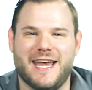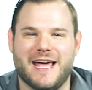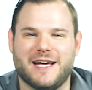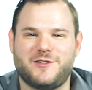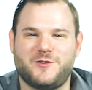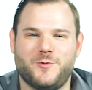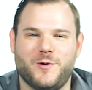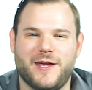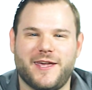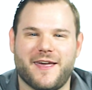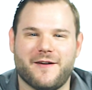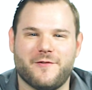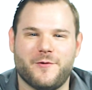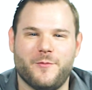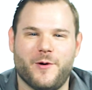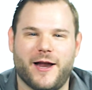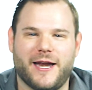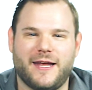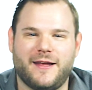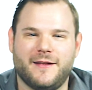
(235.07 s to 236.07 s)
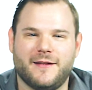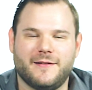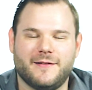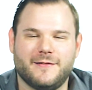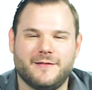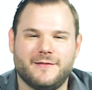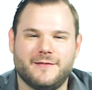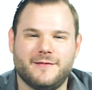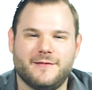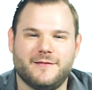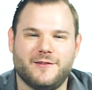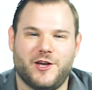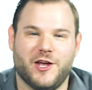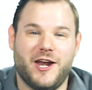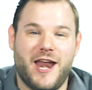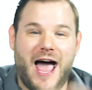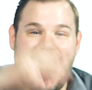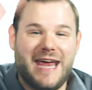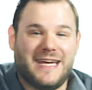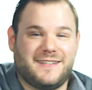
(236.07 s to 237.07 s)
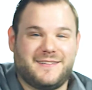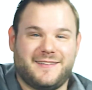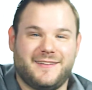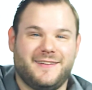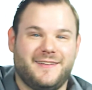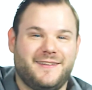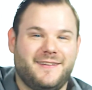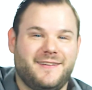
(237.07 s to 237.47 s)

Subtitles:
next week, everybody. Good night.